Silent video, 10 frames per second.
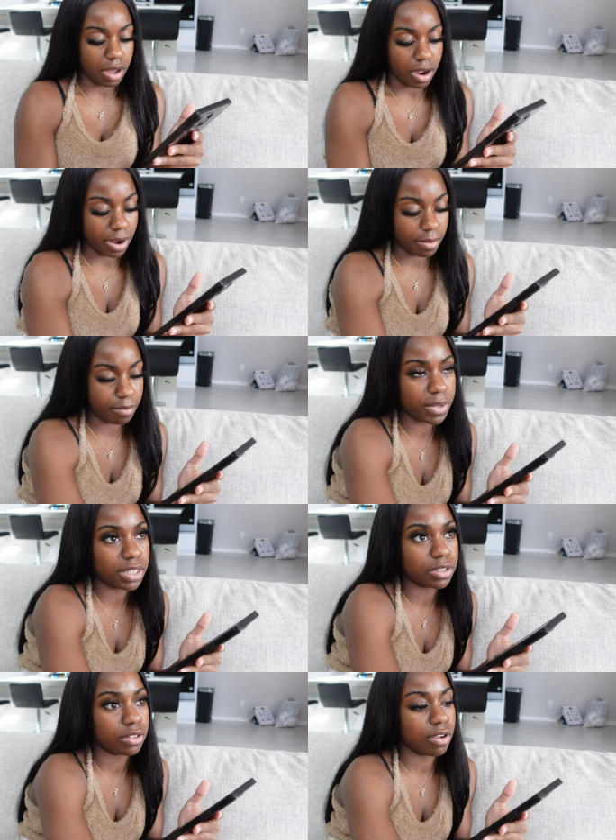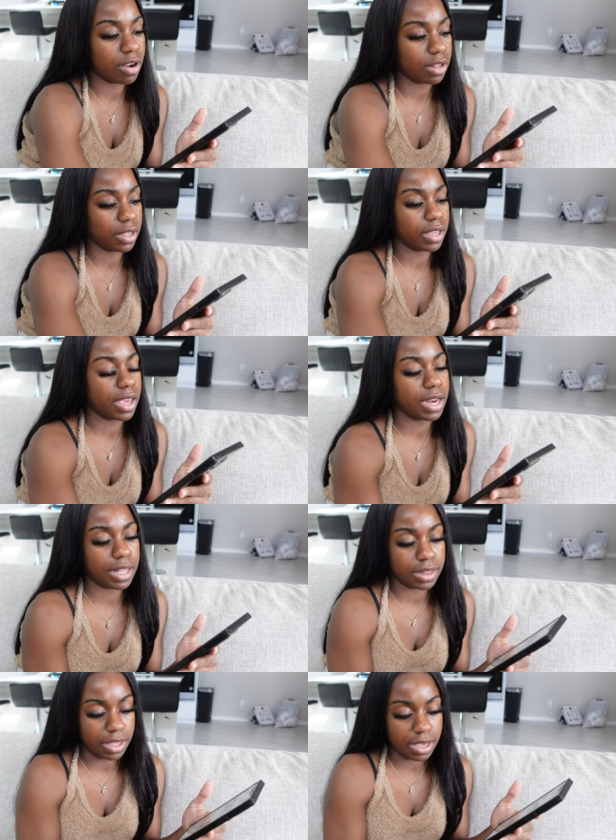Alright, minced garlic. And
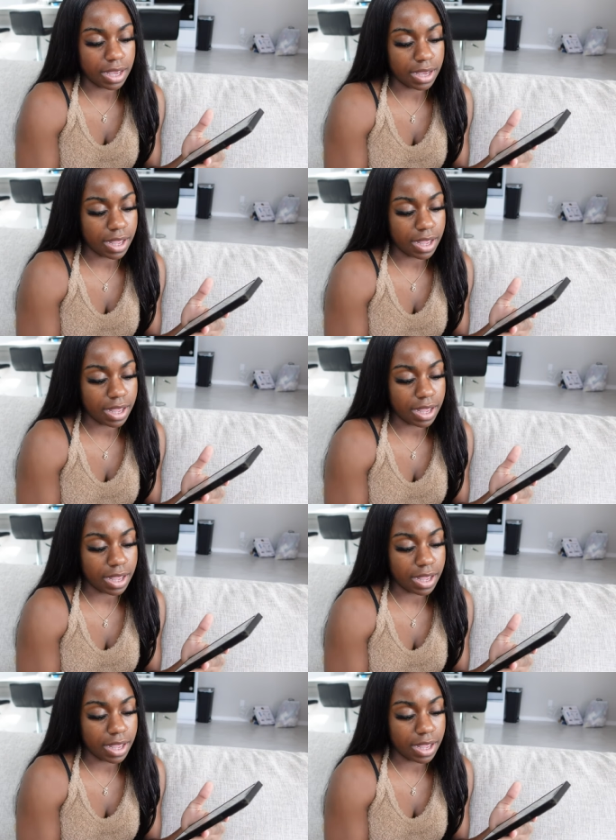I think I